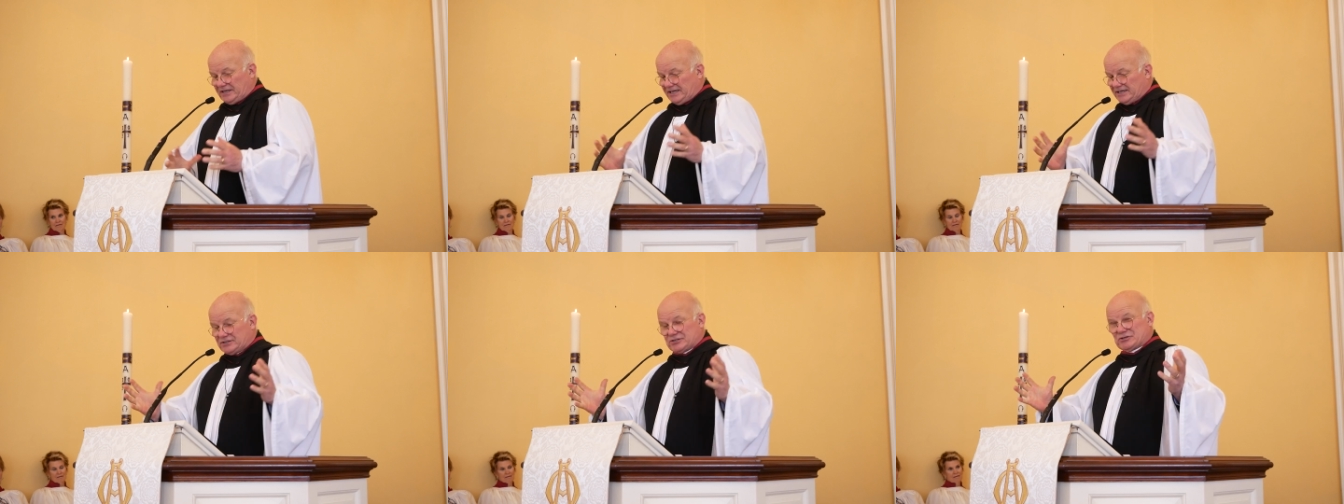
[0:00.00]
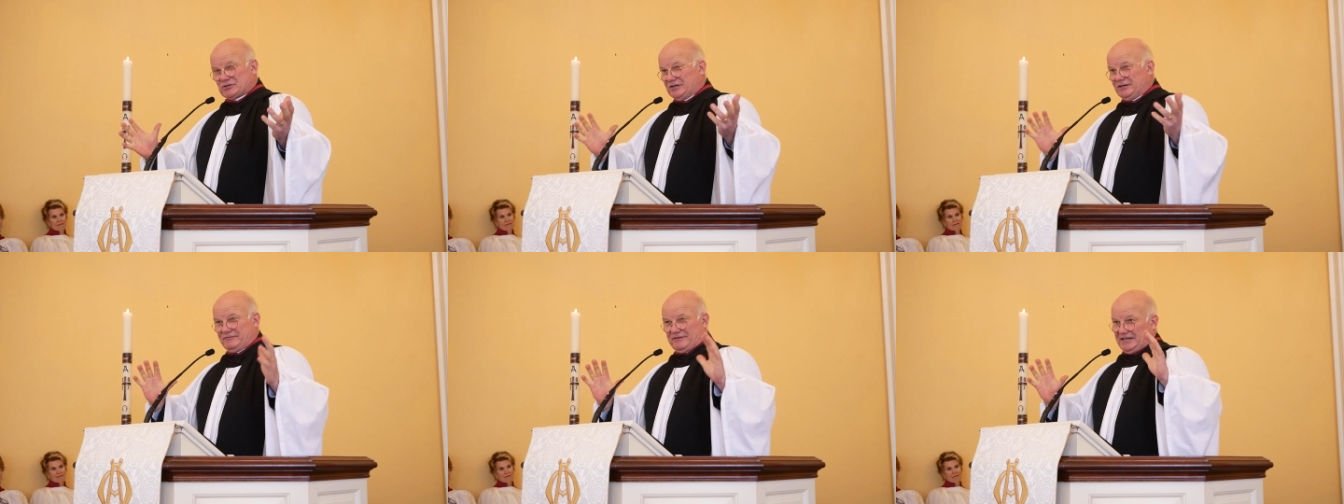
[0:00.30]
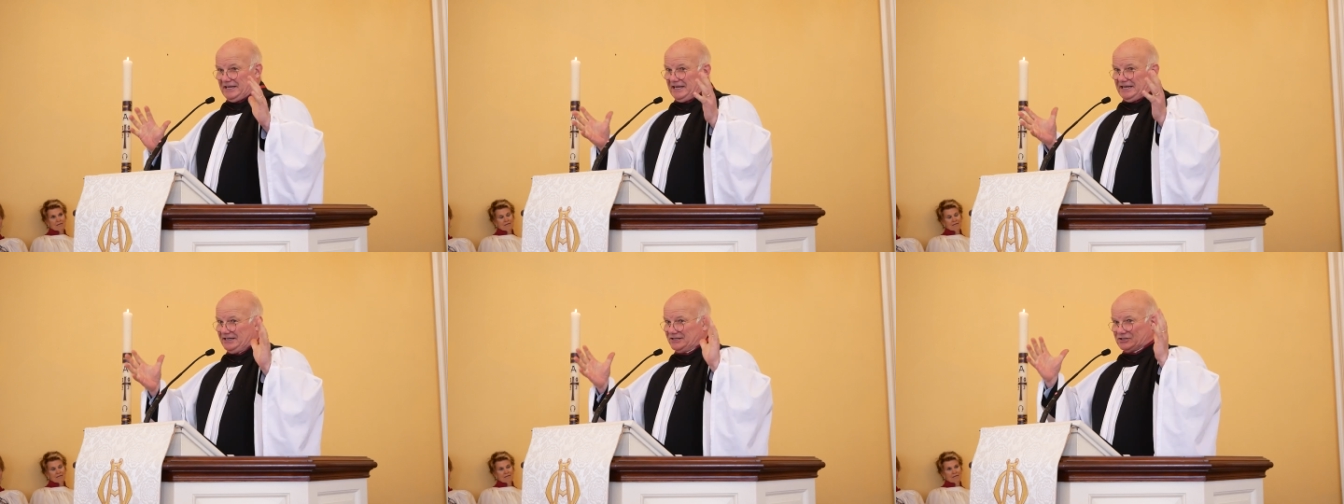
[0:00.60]
history of
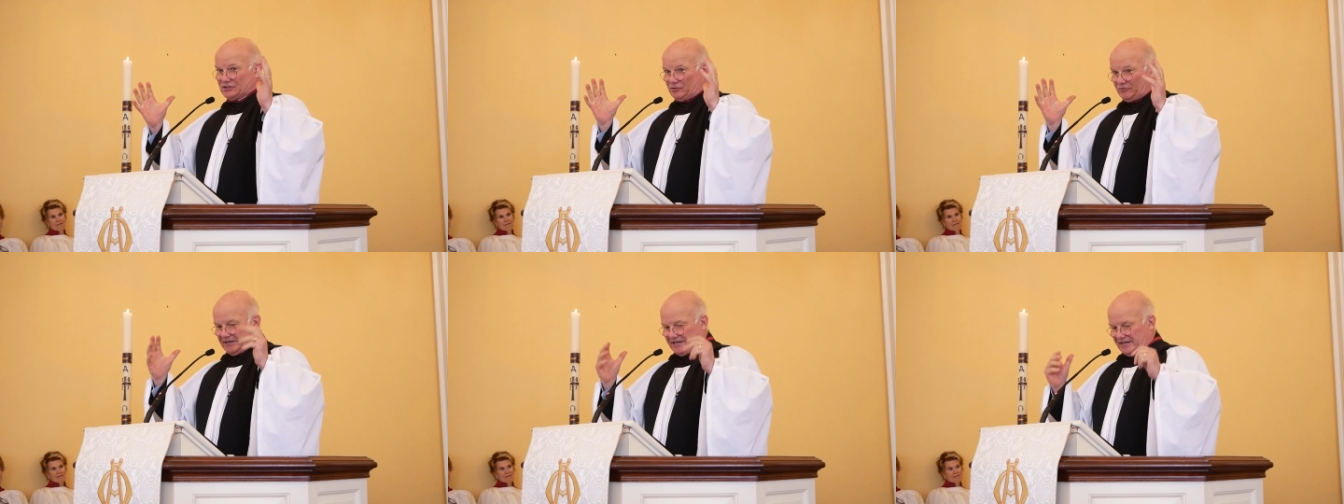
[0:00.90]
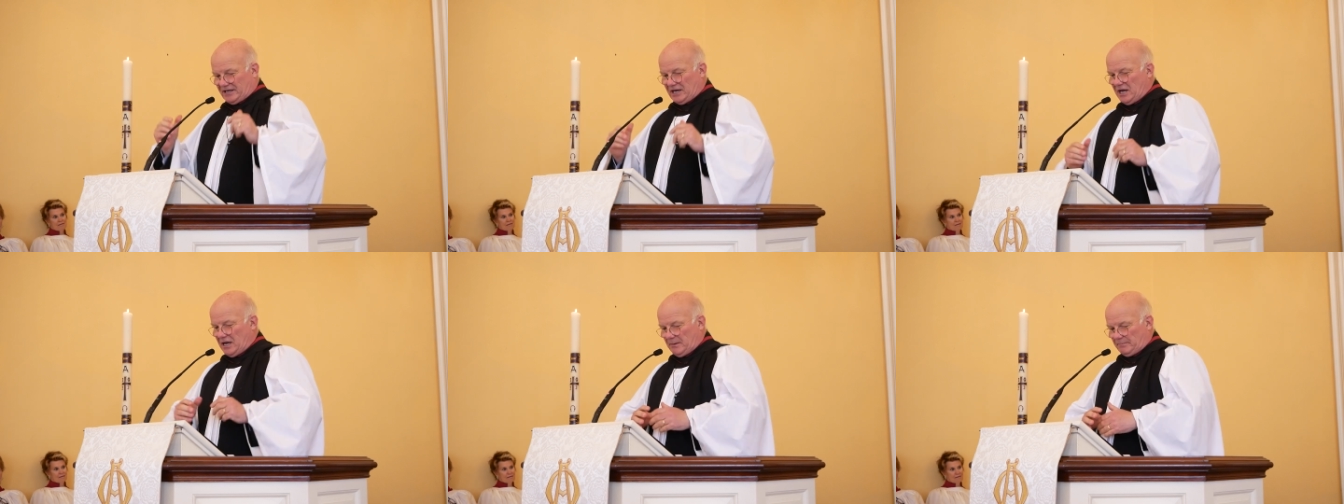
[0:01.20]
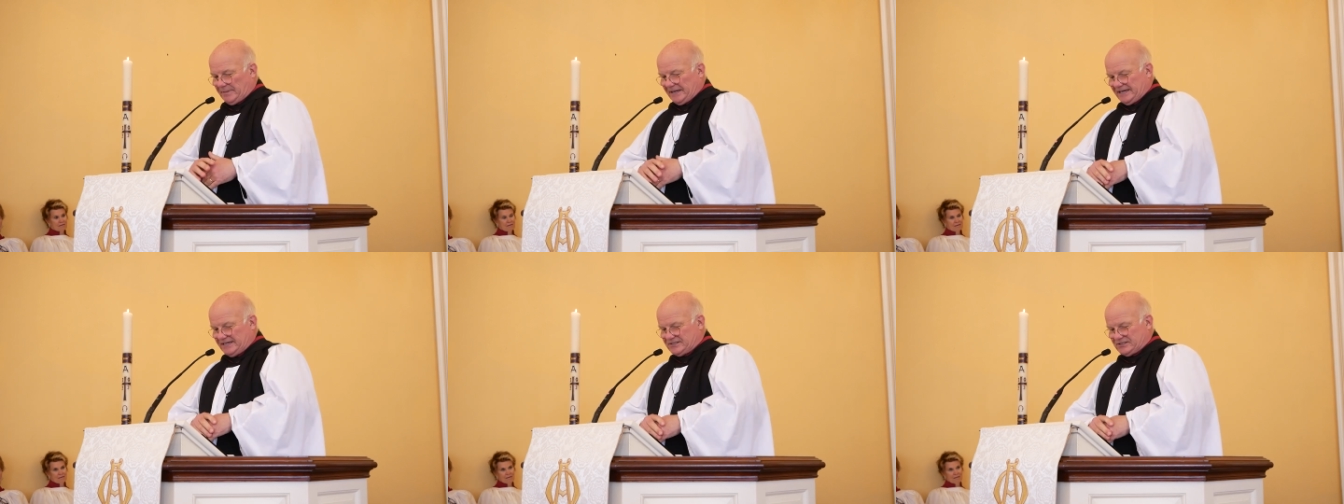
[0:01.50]
the Easter egg
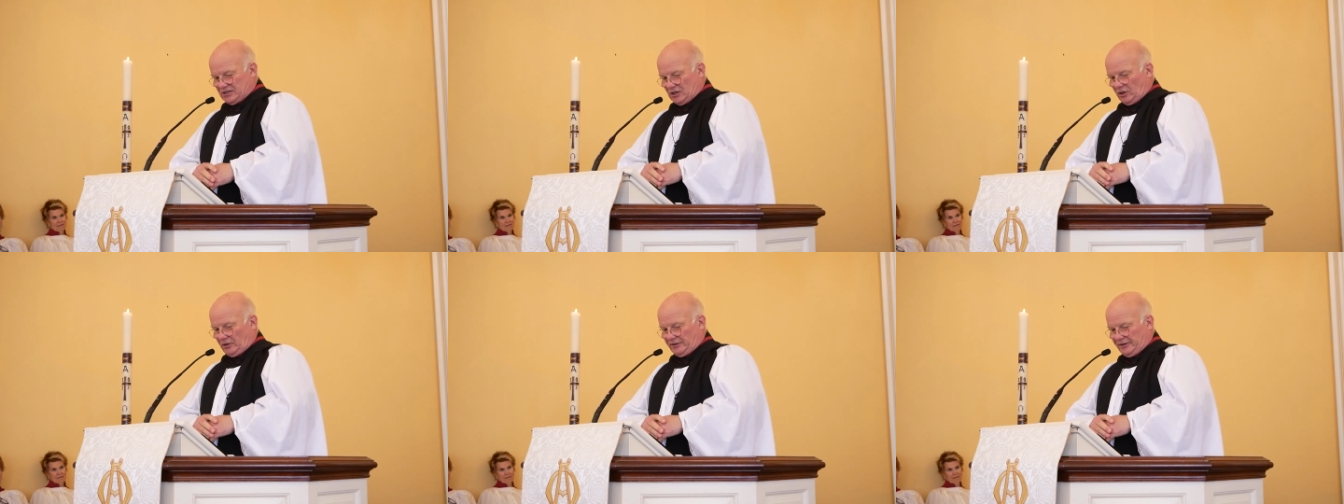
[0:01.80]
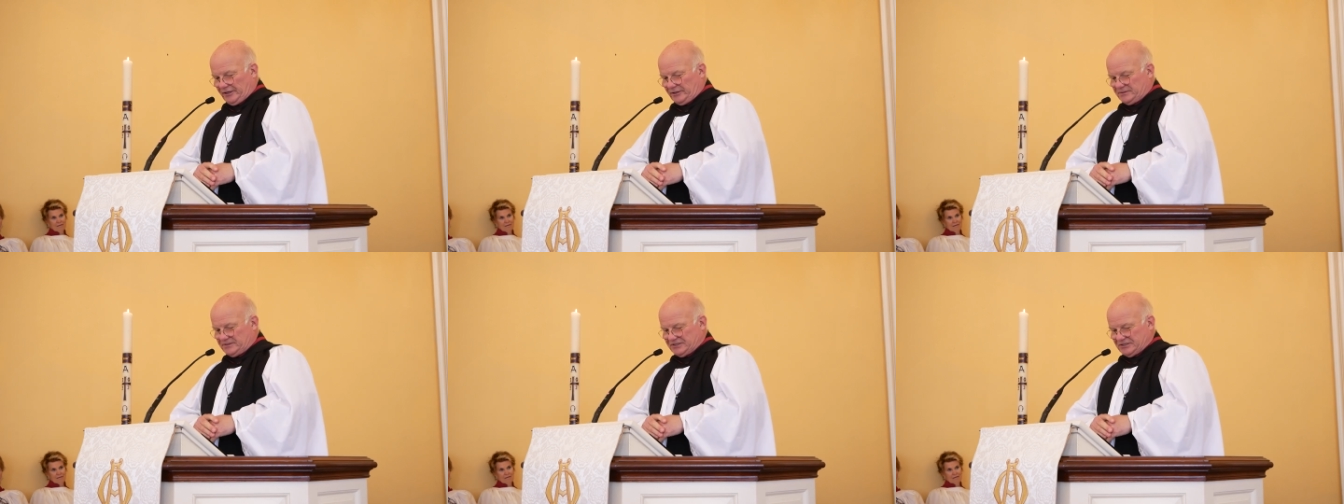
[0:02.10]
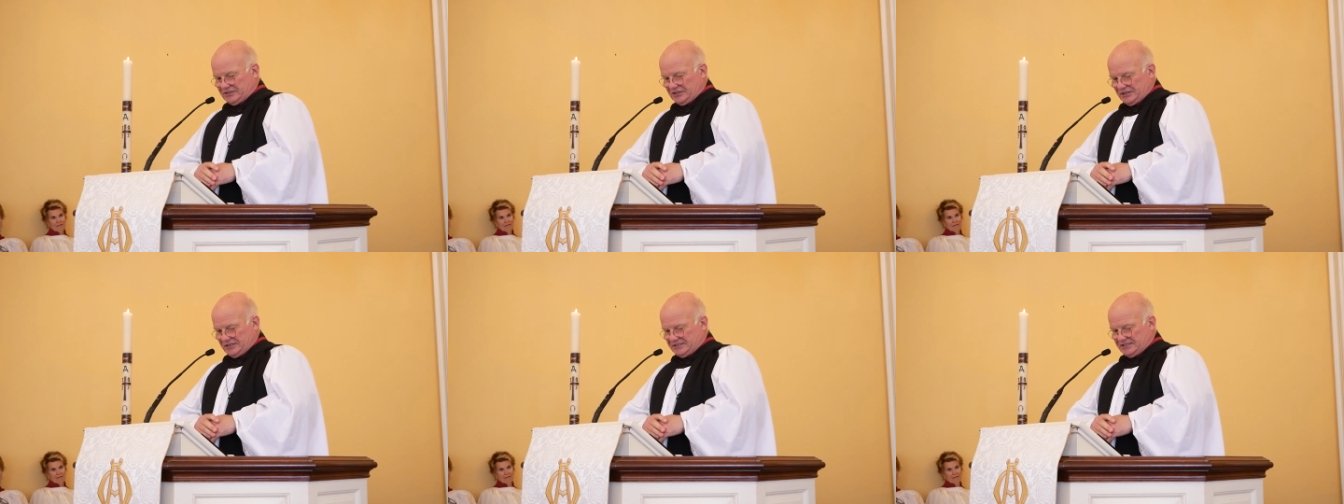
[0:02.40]
based on those
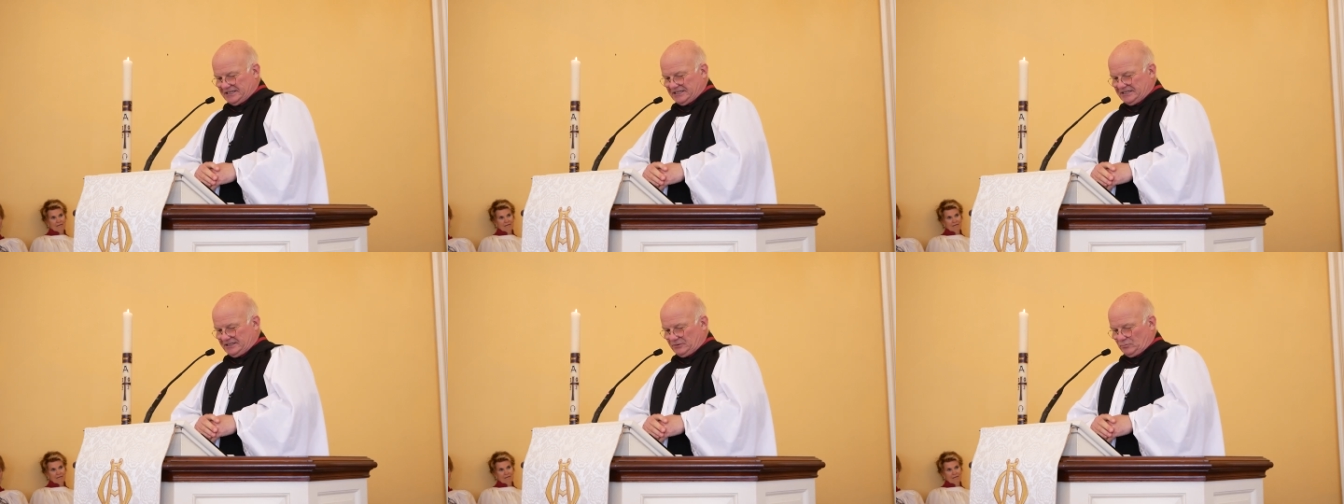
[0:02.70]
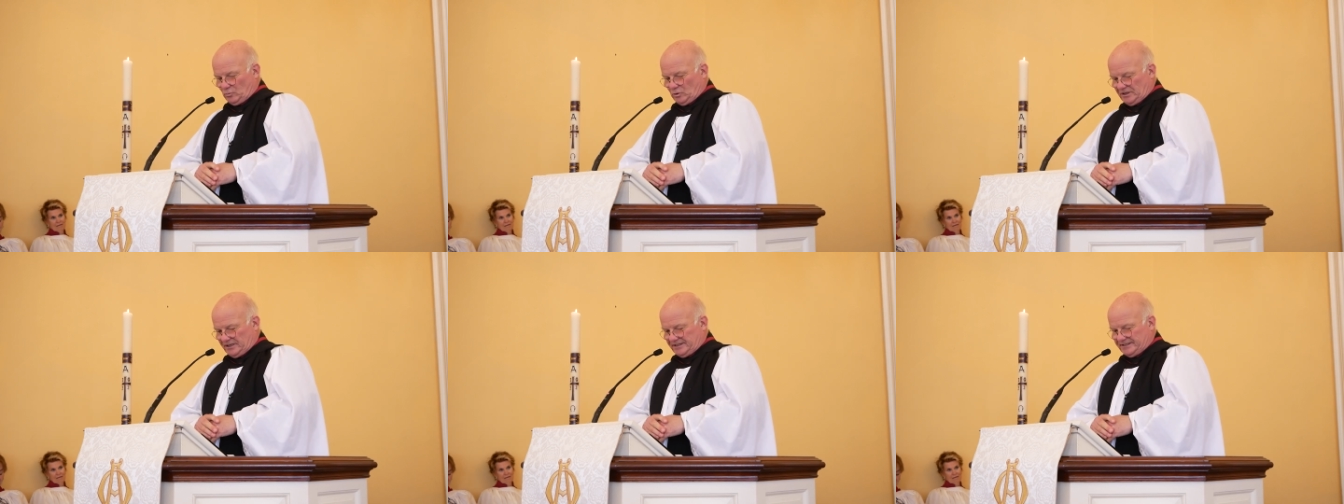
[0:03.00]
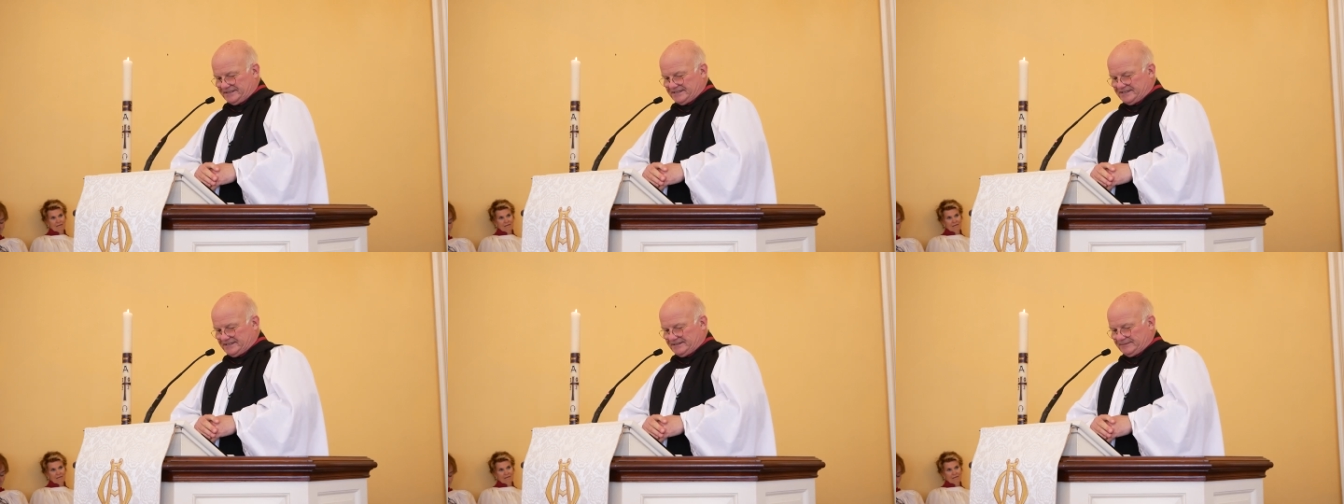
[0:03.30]
30
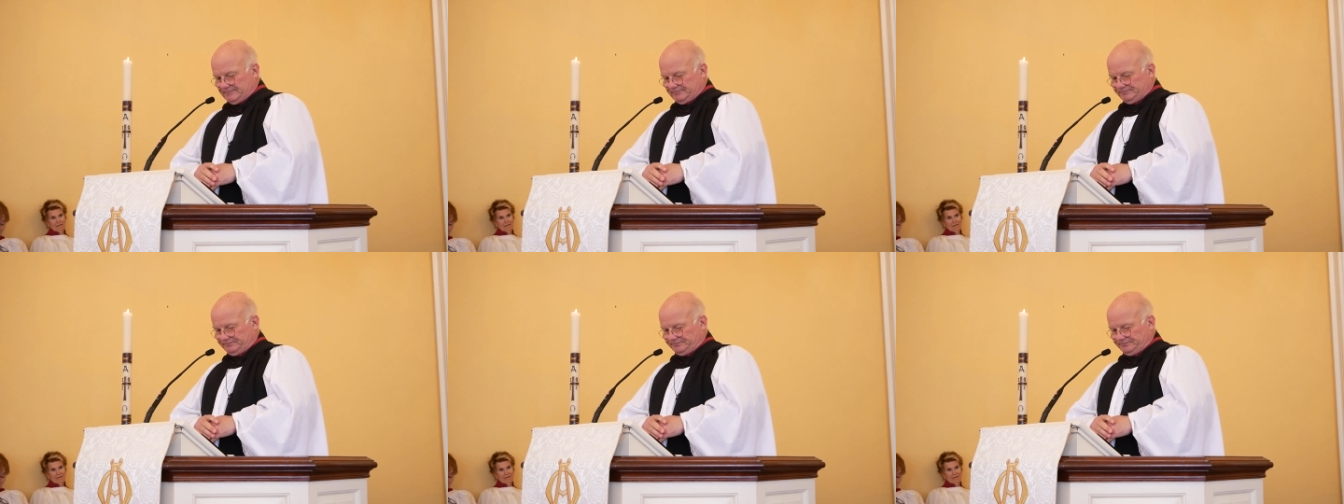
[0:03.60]
words.